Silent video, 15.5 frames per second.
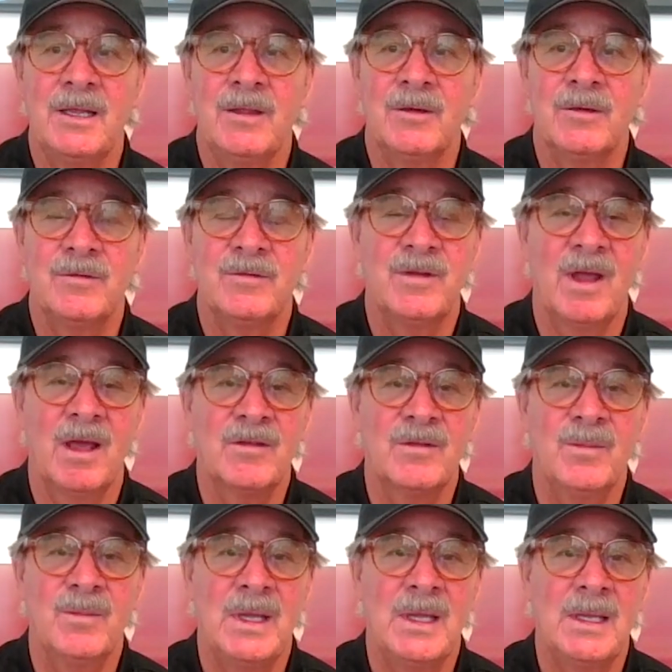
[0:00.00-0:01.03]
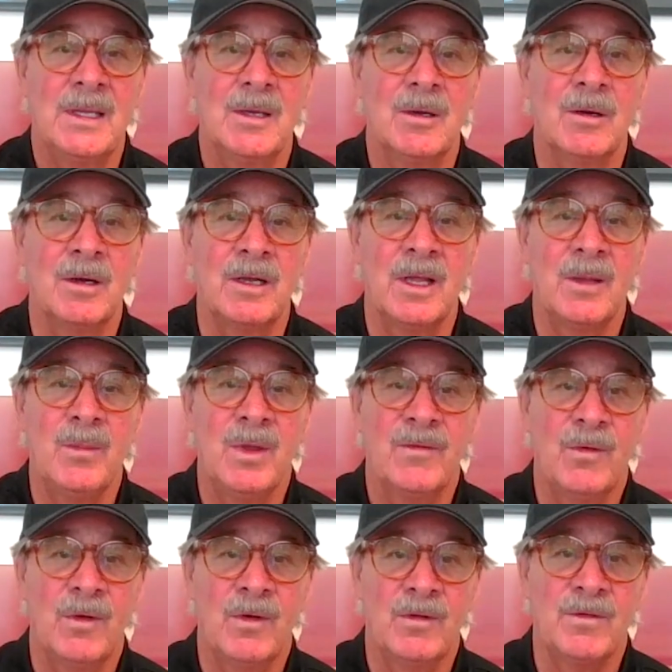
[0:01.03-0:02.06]
either text me or leave me a
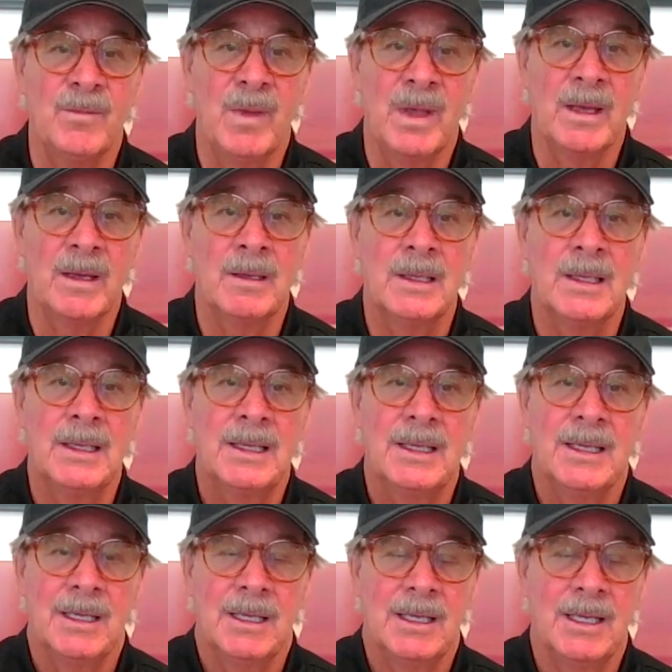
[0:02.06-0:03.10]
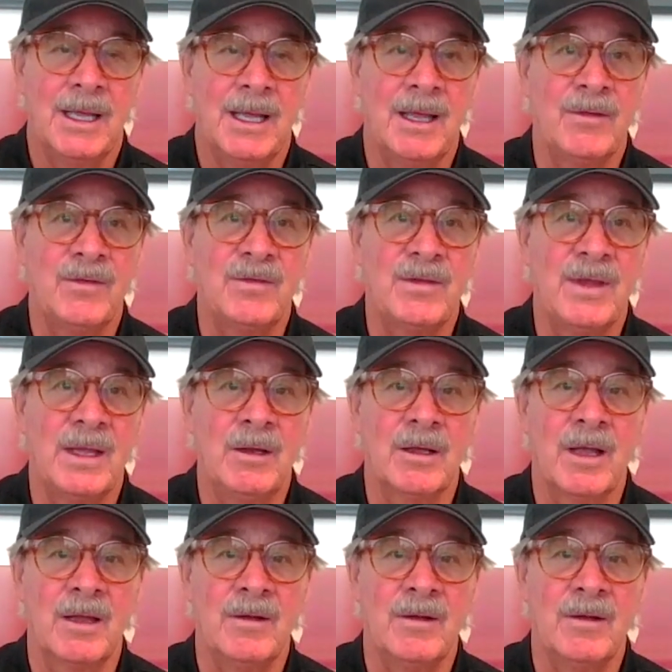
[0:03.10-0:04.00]
voicemail and say, look,